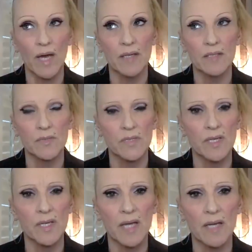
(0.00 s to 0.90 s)
let
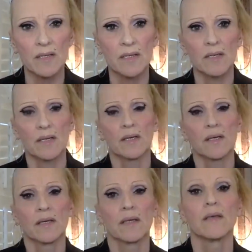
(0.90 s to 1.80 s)
them to them
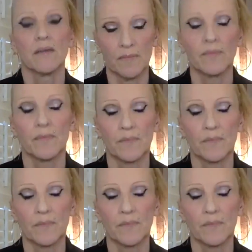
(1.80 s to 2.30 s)
over a period of